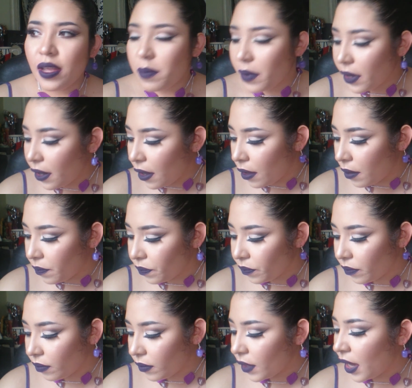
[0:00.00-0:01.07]
But
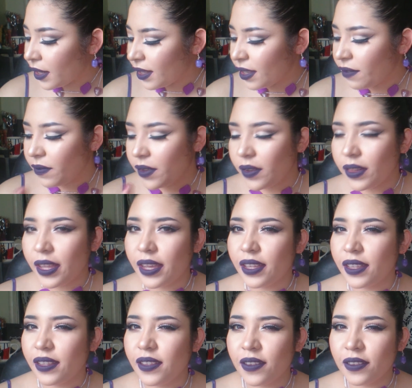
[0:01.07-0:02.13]
I did feel
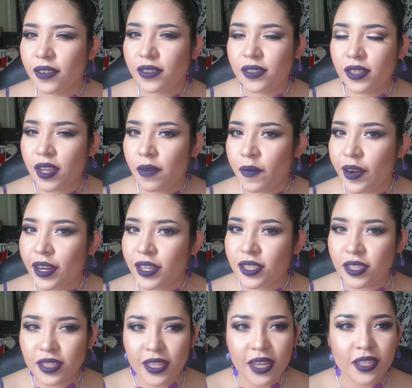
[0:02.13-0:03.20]
like, the coverage,
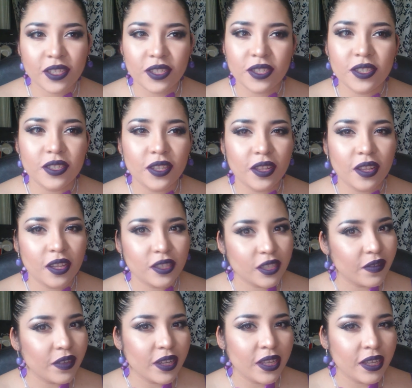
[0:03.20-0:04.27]
texture, the
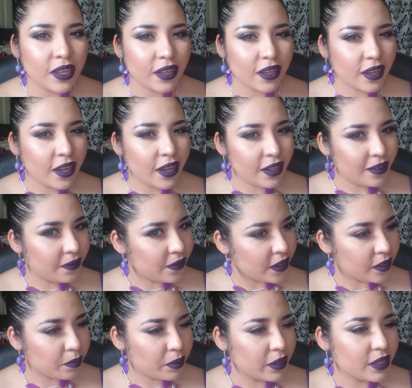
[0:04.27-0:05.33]
longevity, I kind of find
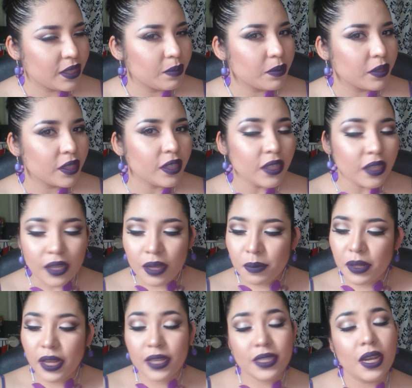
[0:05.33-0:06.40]
it pretty similar.
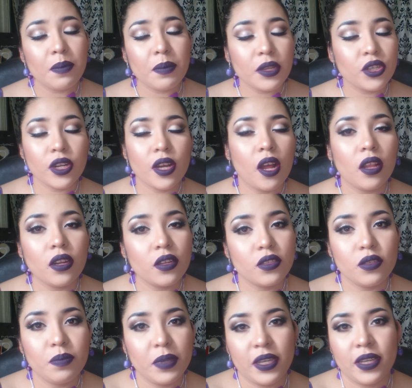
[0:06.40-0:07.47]
Like I said, I'm not trying to call it a
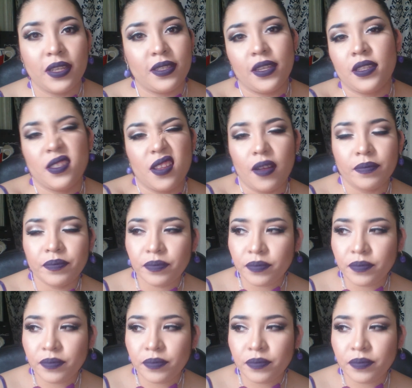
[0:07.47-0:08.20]
dupe because it's not.